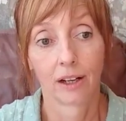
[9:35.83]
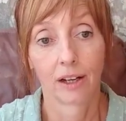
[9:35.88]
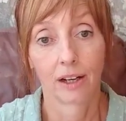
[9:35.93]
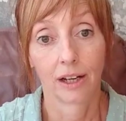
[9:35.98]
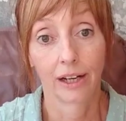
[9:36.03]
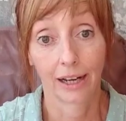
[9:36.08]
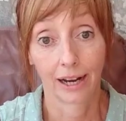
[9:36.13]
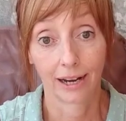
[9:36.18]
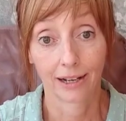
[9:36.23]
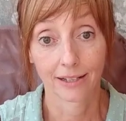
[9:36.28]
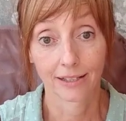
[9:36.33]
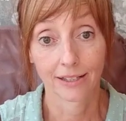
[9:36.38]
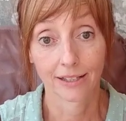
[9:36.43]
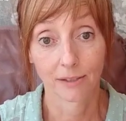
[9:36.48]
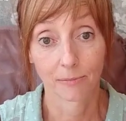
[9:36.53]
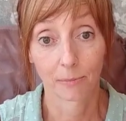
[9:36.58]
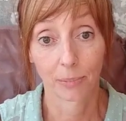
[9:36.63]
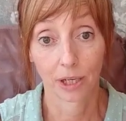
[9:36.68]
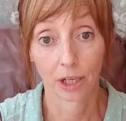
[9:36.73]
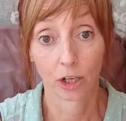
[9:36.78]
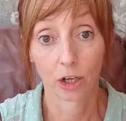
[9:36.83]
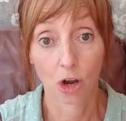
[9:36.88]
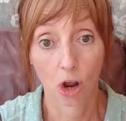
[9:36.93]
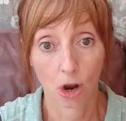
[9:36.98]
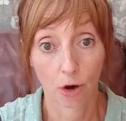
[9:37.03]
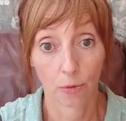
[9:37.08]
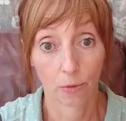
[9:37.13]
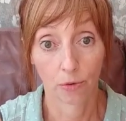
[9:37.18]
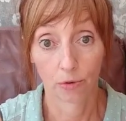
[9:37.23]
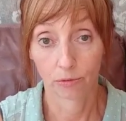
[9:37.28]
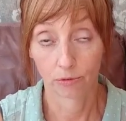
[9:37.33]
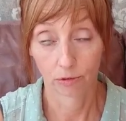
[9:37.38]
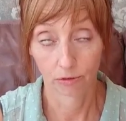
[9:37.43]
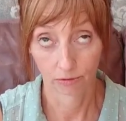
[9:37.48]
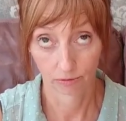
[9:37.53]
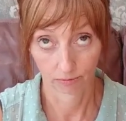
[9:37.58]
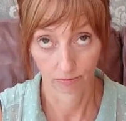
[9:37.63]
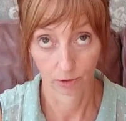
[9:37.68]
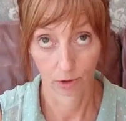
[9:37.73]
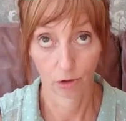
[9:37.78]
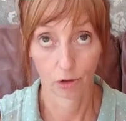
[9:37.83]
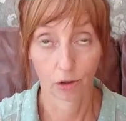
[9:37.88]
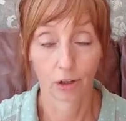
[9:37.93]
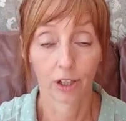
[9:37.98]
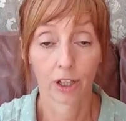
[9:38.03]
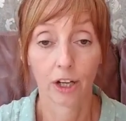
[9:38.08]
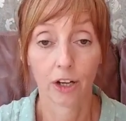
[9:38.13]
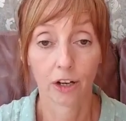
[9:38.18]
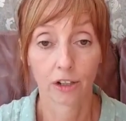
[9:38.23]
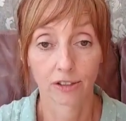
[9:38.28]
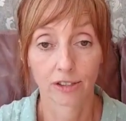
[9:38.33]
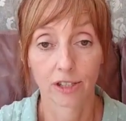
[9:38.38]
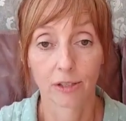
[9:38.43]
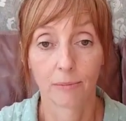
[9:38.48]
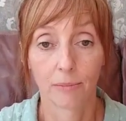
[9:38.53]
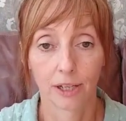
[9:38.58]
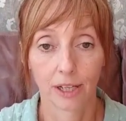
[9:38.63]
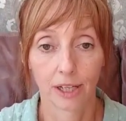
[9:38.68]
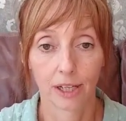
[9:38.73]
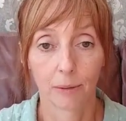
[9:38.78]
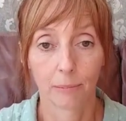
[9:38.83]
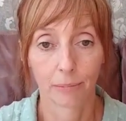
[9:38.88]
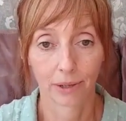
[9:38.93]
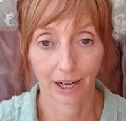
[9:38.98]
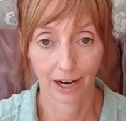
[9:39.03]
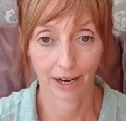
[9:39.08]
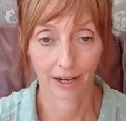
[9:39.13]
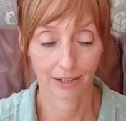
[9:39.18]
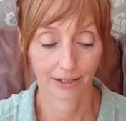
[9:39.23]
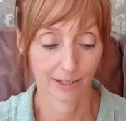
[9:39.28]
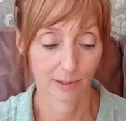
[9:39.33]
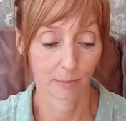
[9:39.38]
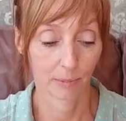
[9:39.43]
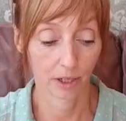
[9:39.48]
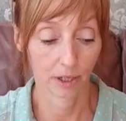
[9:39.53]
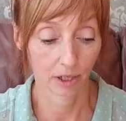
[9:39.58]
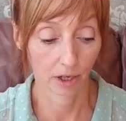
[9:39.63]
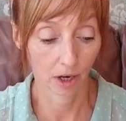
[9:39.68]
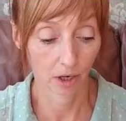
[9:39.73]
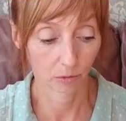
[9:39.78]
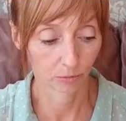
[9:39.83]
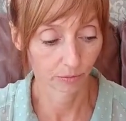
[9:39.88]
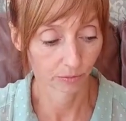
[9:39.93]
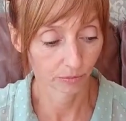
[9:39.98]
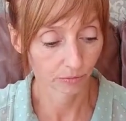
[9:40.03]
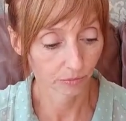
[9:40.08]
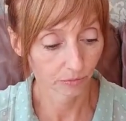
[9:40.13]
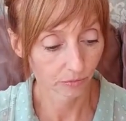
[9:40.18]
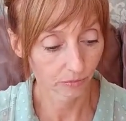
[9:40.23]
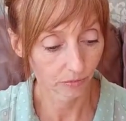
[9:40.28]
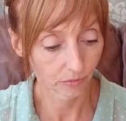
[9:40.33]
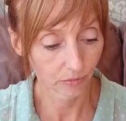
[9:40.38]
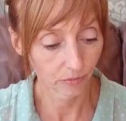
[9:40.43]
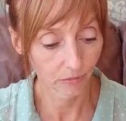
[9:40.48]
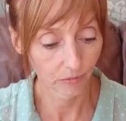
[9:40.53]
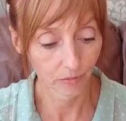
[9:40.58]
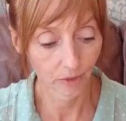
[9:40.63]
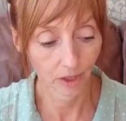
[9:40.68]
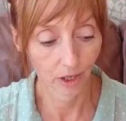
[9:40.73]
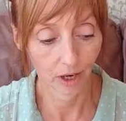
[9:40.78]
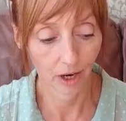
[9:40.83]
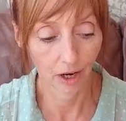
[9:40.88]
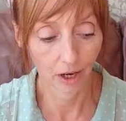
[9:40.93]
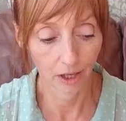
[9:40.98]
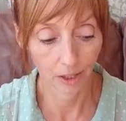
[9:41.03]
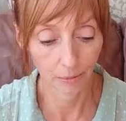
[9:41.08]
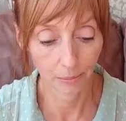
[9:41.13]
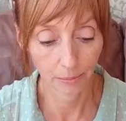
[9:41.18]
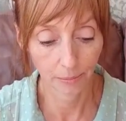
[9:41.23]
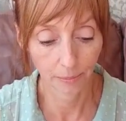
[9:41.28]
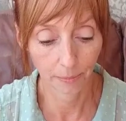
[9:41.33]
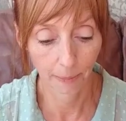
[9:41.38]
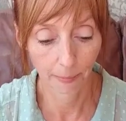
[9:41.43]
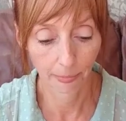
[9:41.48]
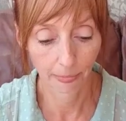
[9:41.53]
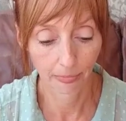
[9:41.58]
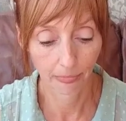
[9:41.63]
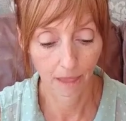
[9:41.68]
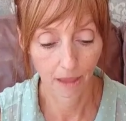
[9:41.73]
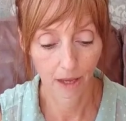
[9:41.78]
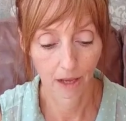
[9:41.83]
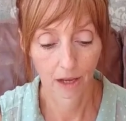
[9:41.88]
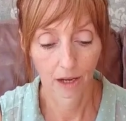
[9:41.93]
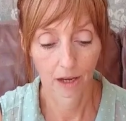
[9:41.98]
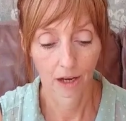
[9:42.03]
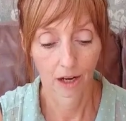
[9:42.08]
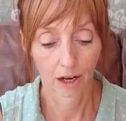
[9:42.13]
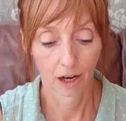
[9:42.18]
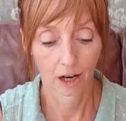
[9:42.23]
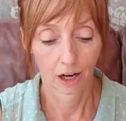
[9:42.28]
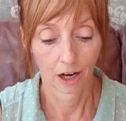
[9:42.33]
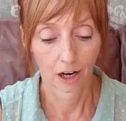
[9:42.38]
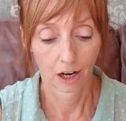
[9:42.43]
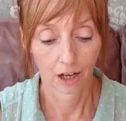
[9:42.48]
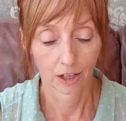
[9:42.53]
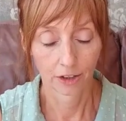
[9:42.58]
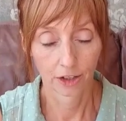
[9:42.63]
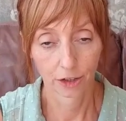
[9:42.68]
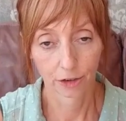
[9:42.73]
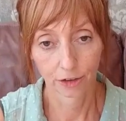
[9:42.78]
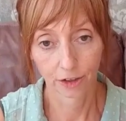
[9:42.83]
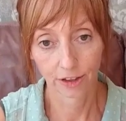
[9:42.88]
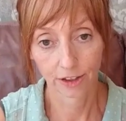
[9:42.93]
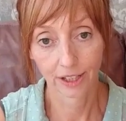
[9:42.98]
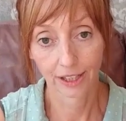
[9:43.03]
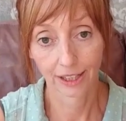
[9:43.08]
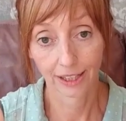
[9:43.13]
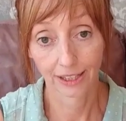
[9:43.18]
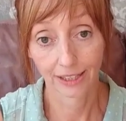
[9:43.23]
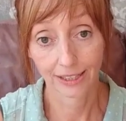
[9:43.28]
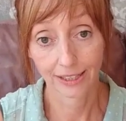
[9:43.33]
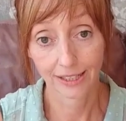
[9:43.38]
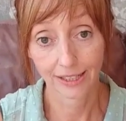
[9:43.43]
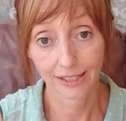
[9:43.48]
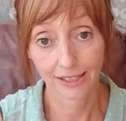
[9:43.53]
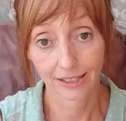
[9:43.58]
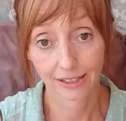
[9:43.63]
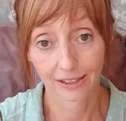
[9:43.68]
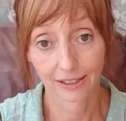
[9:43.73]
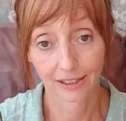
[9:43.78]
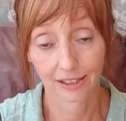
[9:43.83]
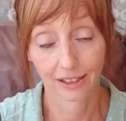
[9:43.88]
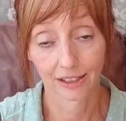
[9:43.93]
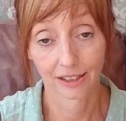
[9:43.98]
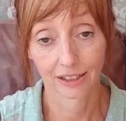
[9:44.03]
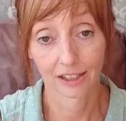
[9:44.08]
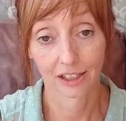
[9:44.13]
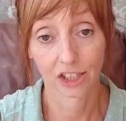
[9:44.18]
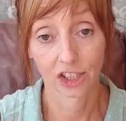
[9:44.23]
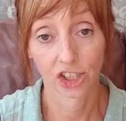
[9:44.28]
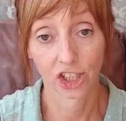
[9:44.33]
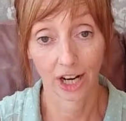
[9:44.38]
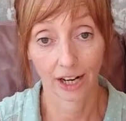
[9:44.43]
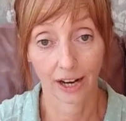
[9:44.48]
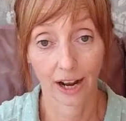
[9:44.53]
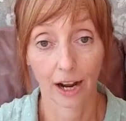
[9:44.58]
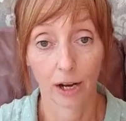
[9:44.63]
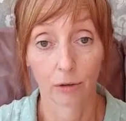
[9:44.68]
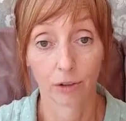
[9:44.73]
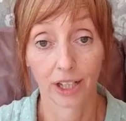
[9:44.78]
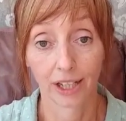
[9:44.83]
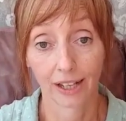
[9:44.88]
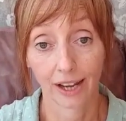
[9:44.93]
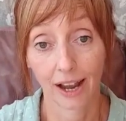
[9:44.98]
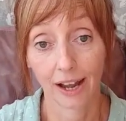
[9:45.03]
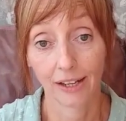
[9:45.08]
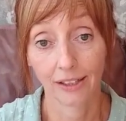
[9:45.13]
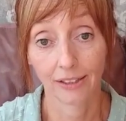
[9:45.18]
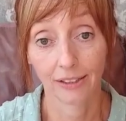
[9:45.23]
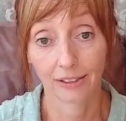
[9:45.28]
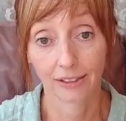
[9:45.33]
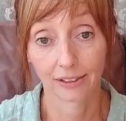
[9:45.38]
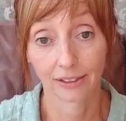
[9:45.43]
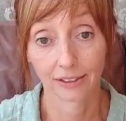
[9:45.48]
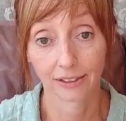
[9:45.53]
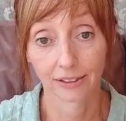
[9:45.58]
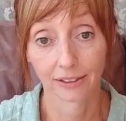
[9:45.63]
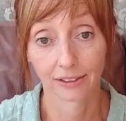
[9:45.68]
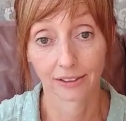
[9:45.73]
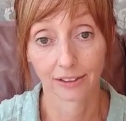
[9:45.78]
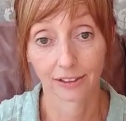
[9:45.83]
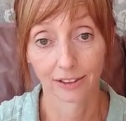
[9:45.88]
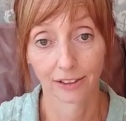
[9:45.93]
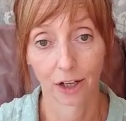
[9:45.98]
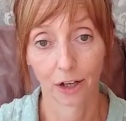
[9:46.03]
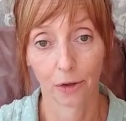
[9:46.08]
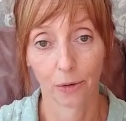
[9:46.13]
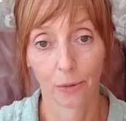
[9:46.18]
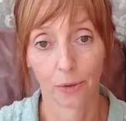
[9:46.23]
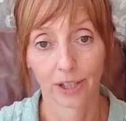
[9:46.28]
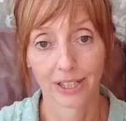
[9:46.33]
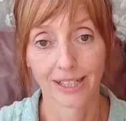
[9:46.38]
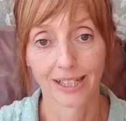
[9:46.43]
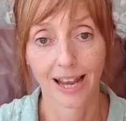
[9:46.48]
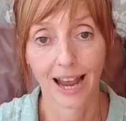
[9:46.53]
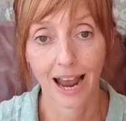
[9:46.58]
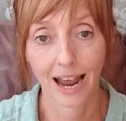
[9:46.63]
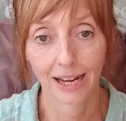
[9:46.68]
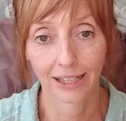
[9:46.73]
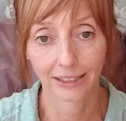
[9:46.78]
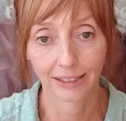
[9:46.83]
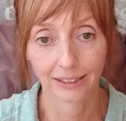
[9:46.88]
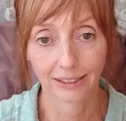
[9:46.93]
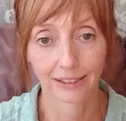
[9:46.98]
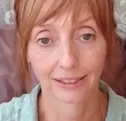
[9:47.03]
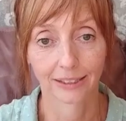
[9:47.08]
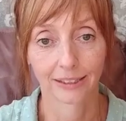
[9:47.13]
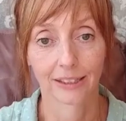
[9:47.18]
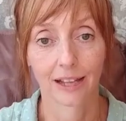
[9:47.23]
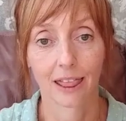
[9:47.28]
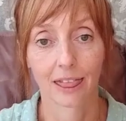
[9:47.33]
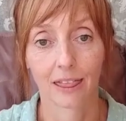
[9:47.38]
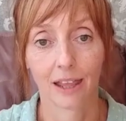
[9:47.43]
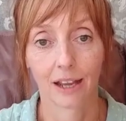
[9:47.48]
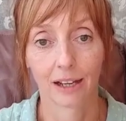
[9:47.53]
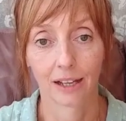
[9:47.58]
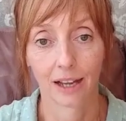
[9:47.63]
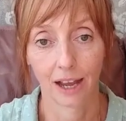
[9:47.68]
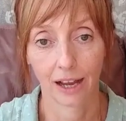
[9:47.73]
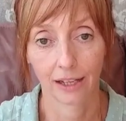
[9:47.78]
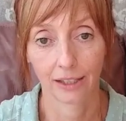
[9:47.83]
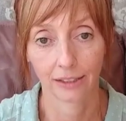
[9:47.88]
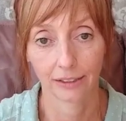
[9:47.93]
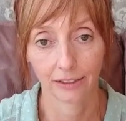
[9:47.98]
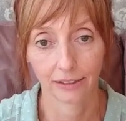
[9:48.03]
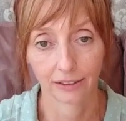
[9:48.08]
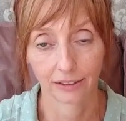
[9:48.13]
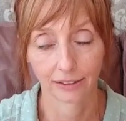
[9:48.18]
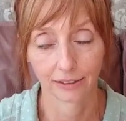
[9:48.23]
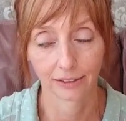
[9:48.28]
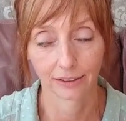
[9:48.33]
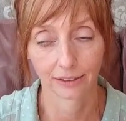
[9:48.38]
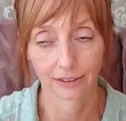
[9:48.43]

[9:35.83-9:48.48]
It has been known, luckily not to me, but it has been known. The other thing is, check out their cakes. So taste their cakes.